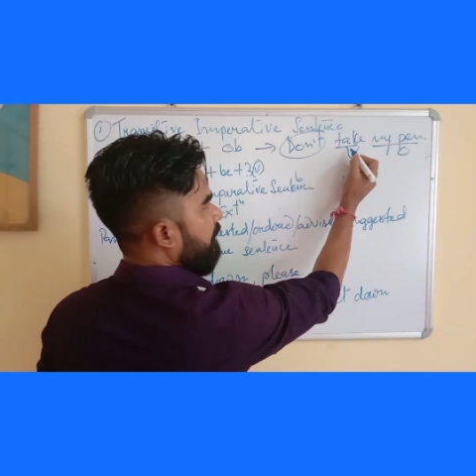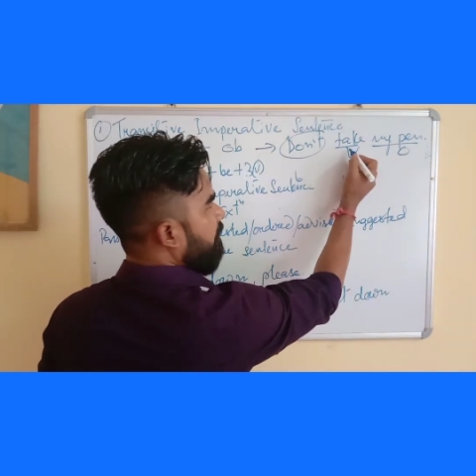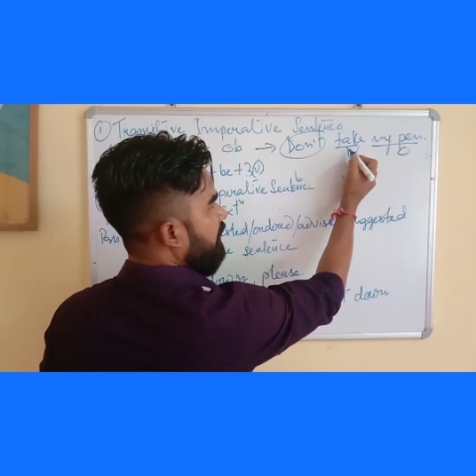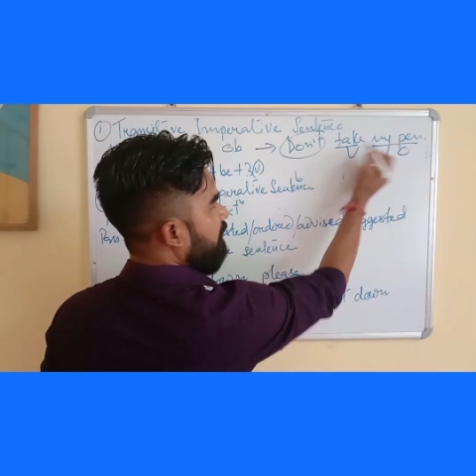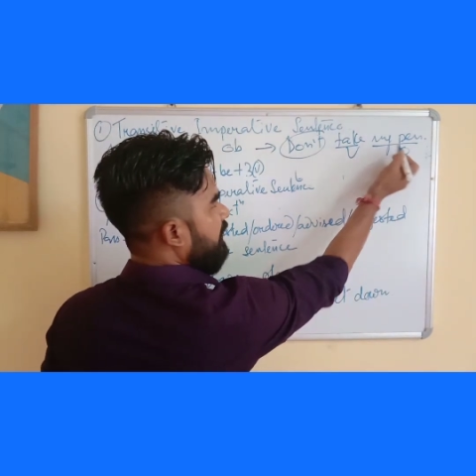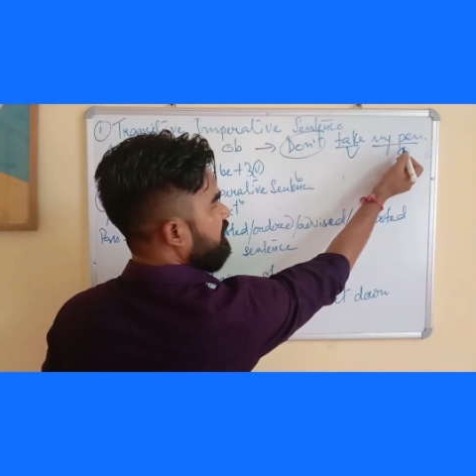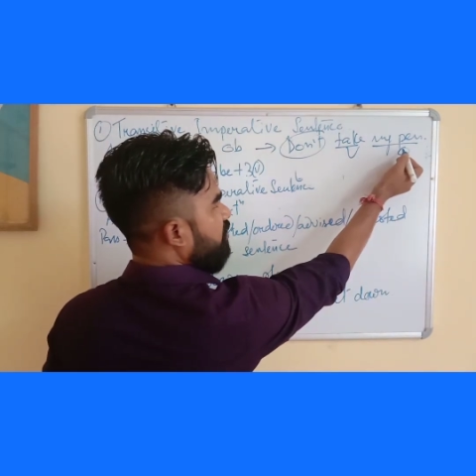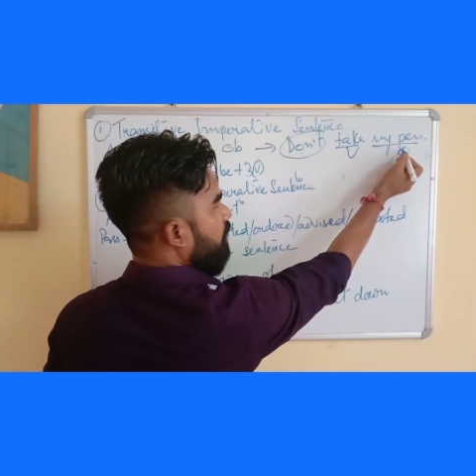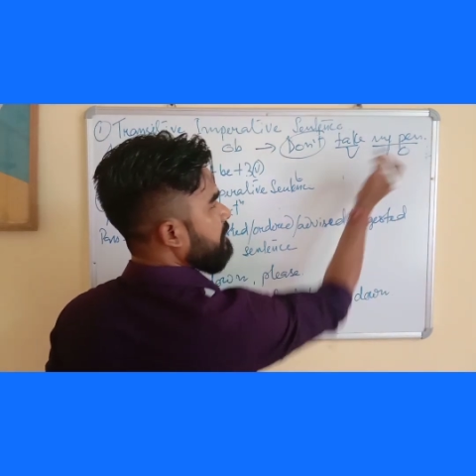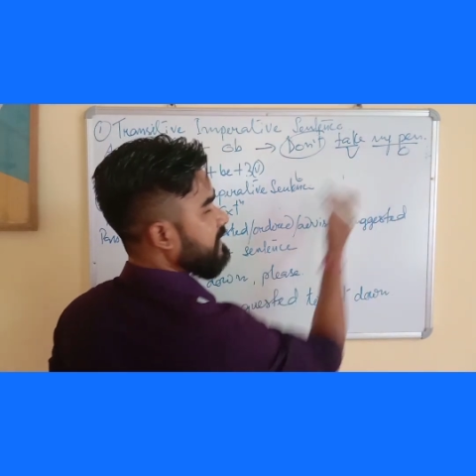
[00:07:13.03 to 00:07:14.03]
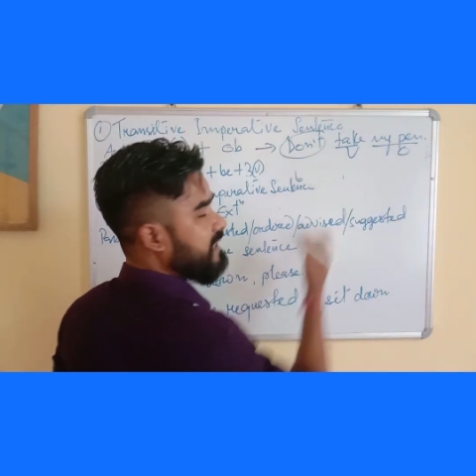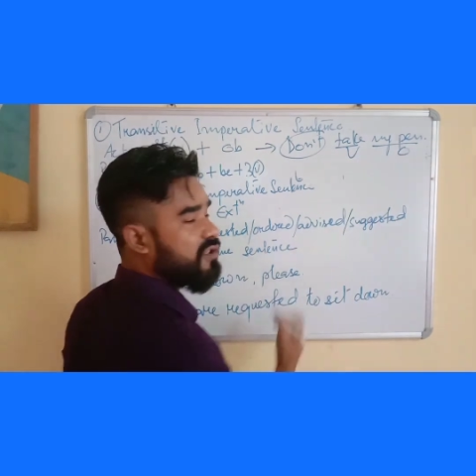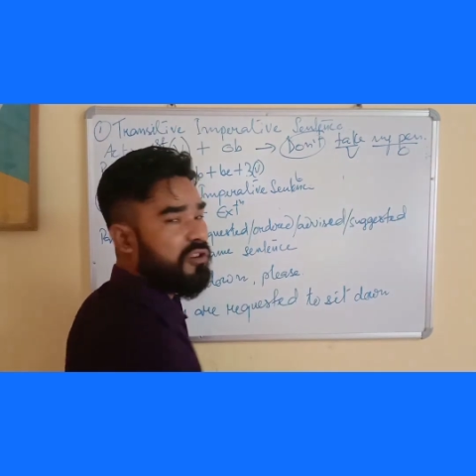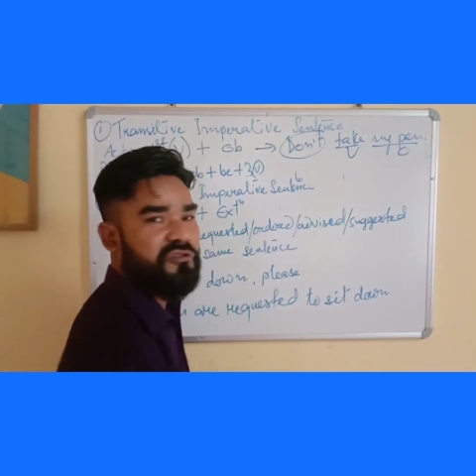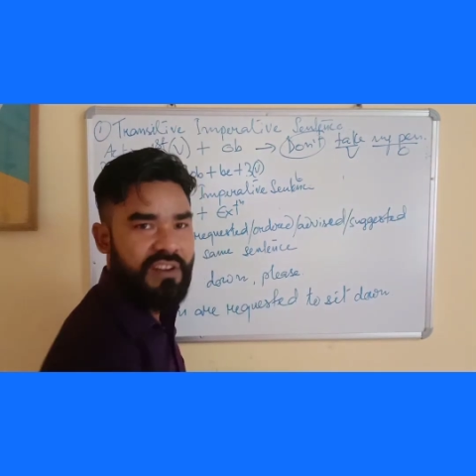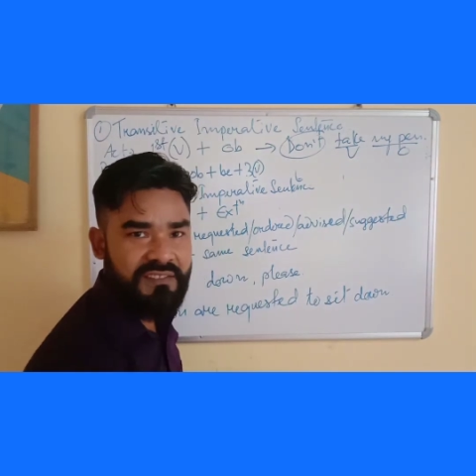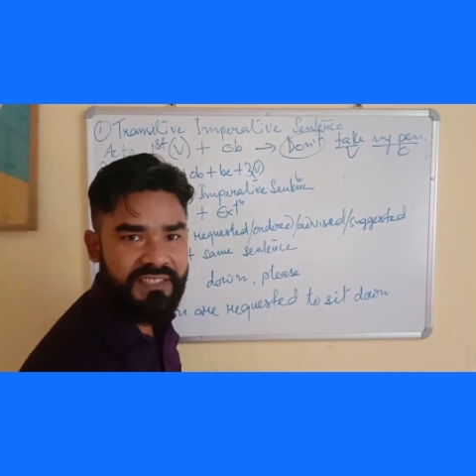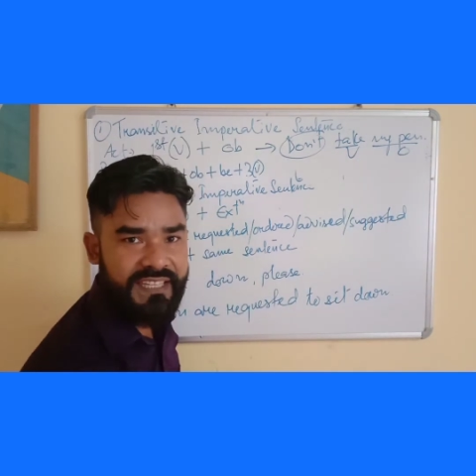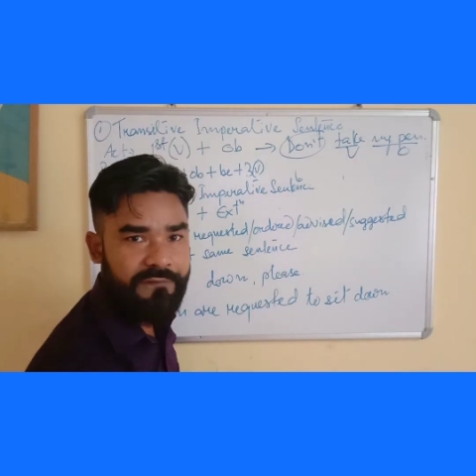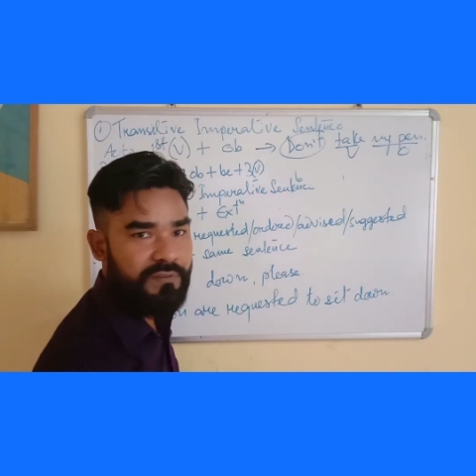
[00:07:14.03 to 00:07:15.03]
a verb has object, it's called
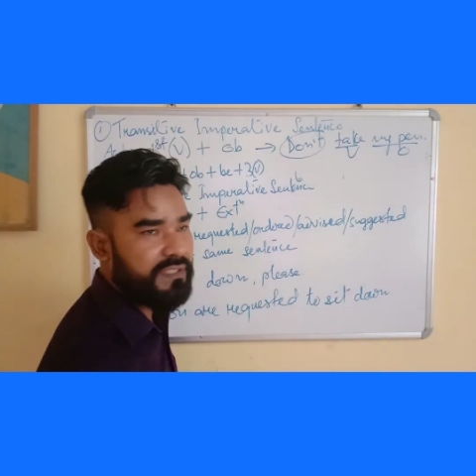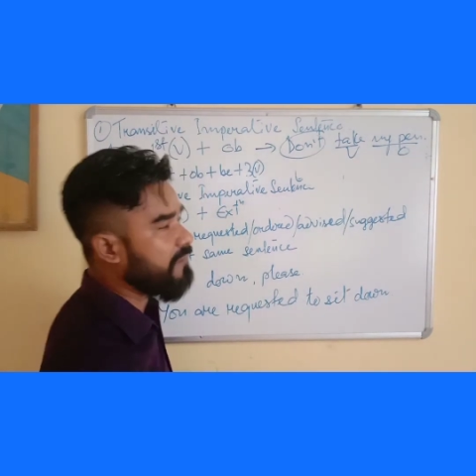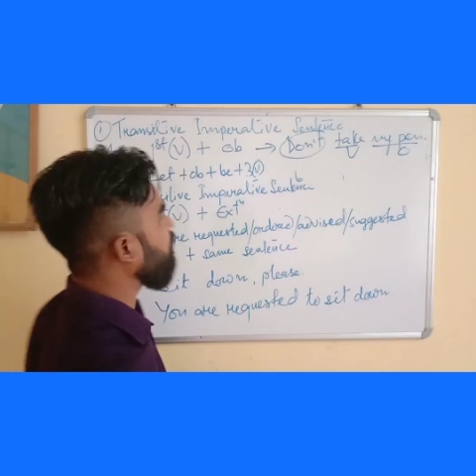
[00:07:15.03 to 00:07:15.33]
transitive. Then